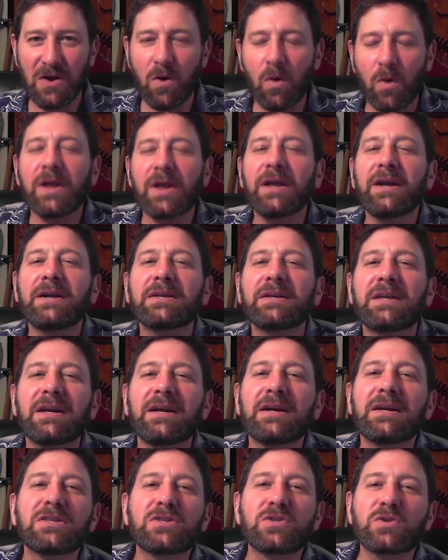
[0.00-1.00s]
or get, a, get
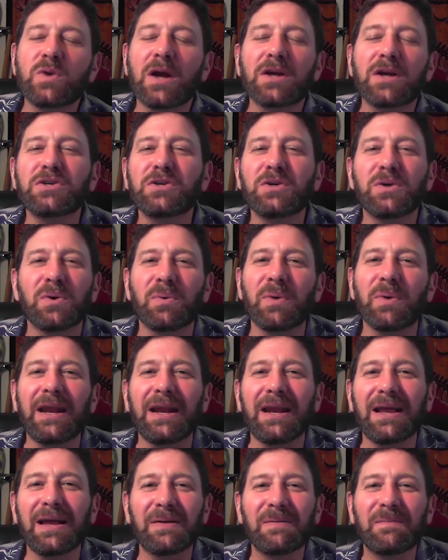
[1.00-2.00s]
an instructional
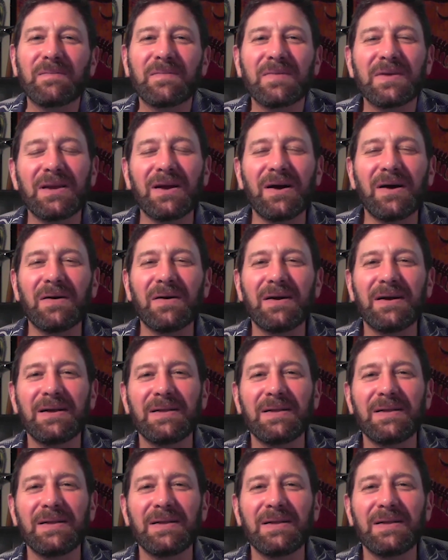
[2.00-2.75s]
rating, you know.